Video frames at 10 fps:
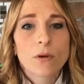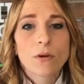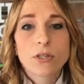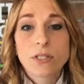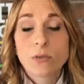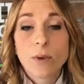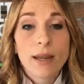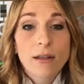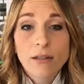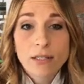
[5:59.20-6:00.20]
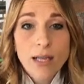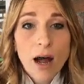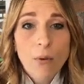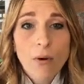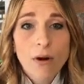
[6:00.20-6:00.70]
or just a regular
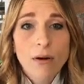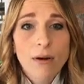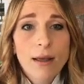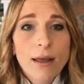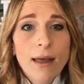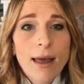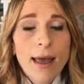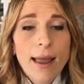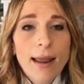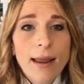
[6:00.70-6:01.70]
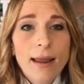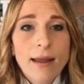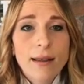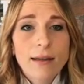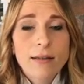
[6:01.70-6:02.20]
towel,
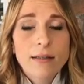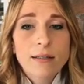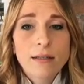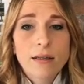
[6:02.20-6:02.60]
and